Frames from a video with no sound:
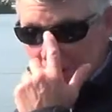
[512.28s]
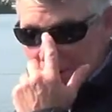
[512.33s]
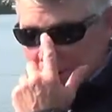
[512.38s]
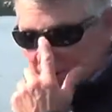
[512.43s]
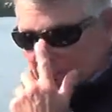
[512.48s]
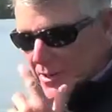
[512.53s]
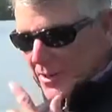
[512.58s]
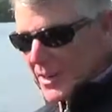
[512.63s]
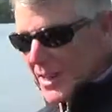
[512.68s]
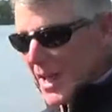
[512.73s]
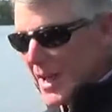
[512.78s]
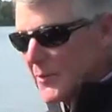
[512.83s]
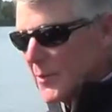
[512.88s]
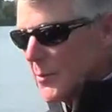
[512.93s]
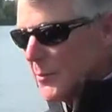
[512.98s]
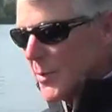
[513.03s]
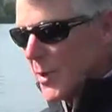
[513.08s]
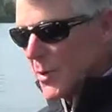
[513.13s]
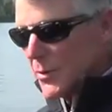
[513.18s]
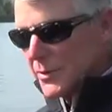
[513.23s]
You're going to have a
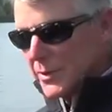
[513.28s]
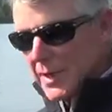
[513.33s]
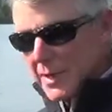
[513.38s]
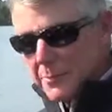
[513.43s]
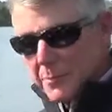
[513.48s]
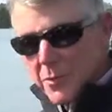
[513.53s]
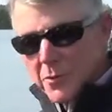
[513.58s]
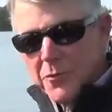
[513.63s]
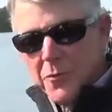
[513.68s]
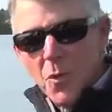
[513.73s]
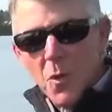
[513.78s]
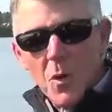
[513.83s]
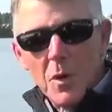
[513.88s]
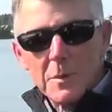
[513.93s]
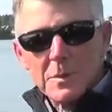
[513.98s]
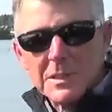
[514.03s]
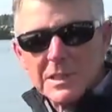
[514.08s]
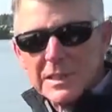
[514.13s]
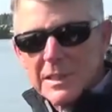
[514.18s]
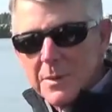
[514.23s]
boat that
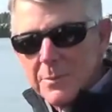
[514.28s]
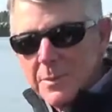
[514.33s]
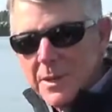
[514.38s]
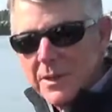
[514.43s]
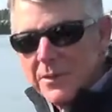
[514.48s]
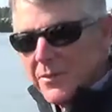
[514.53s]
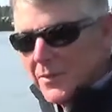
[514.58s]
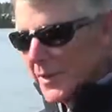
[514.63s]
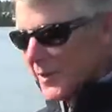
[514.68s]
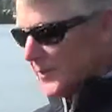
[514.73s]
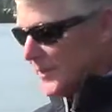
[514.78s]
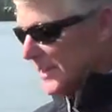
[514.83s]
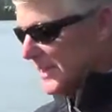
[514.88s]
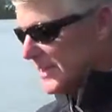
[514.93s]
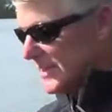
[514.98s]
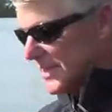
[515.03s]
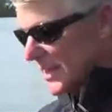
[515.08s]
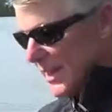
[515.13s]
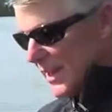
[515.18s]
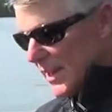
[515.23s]
performs in the mid
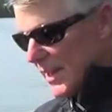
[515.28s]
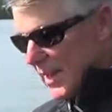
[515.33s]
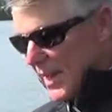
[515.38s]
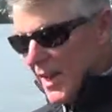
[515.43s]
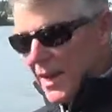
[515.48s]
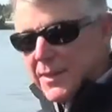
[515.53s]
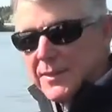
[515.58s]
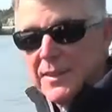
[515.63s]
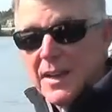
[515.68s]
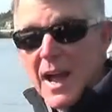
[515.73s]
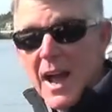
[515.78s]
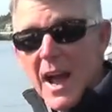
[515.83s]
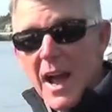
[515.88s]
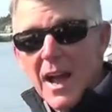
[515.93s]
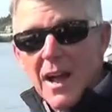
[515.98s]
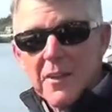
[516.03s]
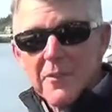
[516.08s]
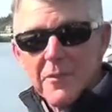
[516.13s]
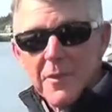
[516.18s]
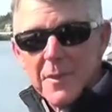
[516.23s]
50s uh, to
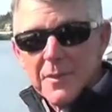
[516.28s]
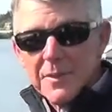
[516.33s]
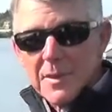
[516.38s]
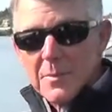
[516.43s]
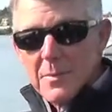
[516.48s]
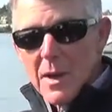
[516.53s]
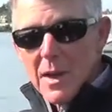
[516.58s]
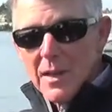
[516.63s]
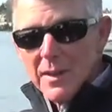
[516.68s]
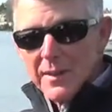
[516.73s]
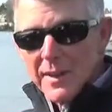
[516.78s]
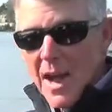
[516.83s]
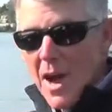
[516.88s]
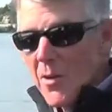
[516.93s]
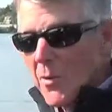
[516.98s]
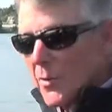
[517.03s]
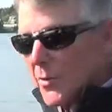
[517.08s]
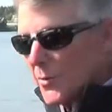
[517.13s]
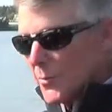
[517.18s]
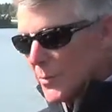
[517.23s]
high 50 mile an
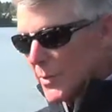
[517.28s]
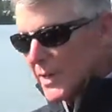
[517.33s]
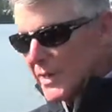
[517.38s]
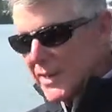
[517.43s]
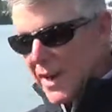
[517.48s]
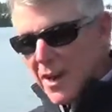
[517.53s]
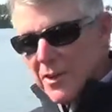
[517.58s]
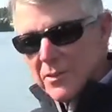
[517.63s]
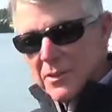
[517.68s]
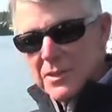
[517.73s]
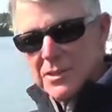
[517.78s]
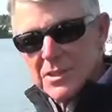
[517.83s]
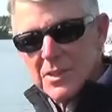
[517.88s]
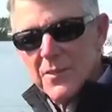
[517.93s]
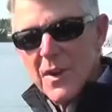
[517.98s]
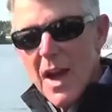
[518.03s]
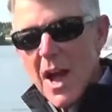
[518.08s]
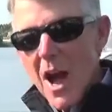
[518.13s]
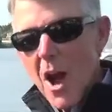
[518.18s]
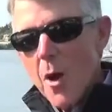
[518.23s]
hour regardless of
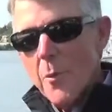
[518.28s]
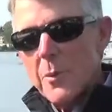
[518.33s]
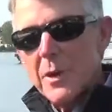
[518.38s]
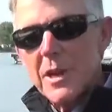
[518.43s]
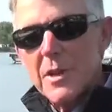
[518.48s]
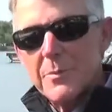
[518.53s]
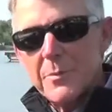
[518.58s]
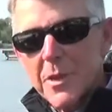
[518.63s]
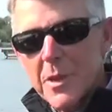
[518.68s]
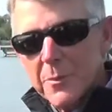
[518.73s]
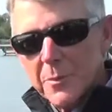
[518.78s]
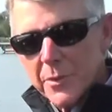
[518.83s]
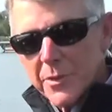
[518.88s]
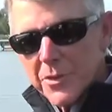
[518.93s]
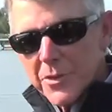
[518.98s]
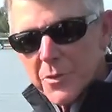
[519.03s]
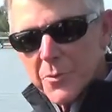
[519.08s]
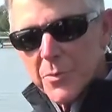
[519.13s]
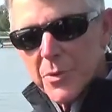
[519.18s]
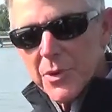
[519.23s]
how many people
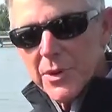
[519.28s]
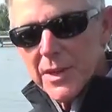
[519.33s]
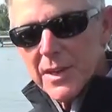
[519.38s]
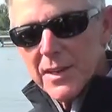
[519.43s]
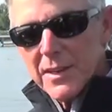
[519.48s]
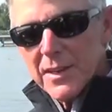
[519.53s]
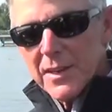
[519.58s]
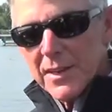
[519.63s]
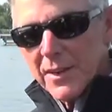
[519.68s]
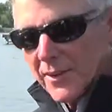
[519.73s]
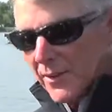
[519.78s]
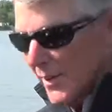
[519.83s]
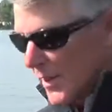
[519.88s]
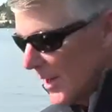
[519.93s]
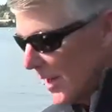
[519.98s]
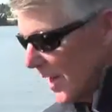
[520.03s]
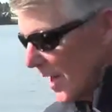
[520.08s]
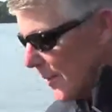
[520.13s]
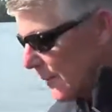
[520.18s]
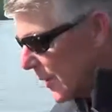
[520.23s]
you put in here.
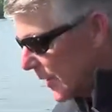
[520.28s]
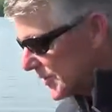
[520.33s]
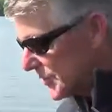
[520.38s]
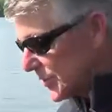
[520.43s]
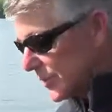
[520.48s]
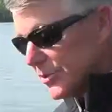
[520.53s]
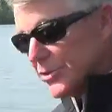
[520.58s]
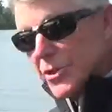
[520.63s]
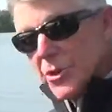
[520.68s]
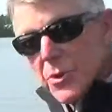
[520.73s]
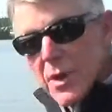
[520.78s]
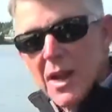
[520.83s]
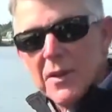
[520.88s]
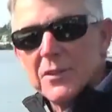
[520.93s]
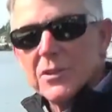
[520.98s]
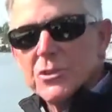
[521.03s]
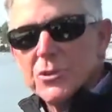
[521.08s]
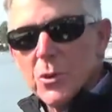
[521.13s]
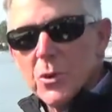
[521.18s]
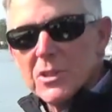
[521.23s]
But you do have
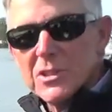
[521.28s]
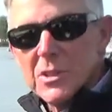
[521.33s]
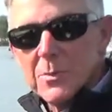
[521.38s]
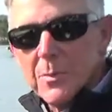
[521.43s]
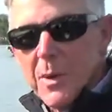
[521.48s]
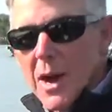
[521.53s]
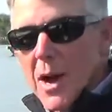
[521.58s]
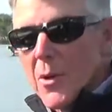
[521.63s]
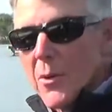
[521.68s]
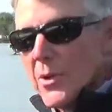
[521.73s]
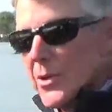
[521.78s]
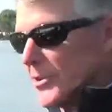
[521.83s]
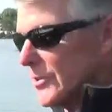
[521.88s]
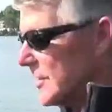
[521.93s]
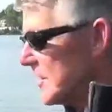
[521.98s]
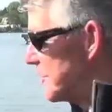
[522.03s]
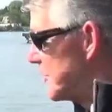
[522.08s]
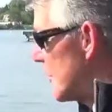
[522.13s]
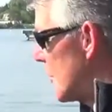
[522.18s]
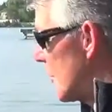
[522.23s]
a choice of power. You
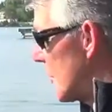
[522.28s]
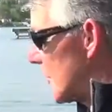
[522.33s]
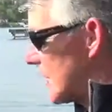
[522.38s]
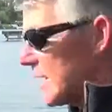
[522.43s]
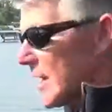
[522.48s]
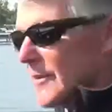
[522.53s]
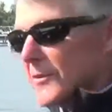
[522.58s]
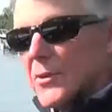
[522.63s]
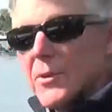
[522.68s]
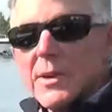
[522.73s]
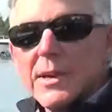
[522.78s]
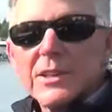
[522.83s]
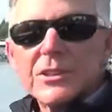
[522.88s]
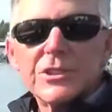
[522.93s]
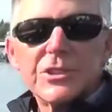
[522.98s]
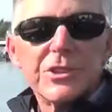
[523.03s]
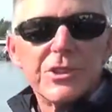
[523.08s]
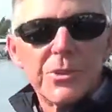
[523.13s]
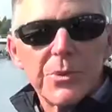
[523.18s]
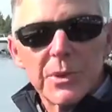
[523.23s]
can put whatever
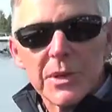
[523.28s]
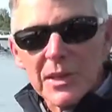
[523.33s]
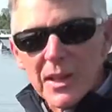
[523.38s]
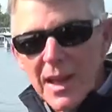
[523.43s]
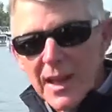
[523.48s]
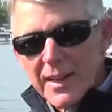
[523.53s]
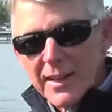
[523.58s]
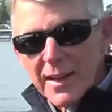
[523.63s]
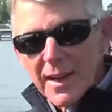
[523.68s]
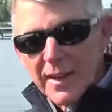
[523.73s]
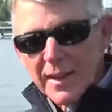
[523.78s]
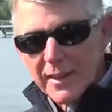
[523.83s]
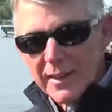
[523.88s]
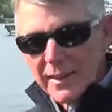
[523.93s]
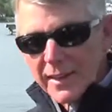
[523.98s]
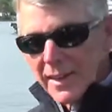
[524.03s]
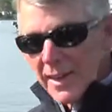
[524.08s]
engine you would like on it.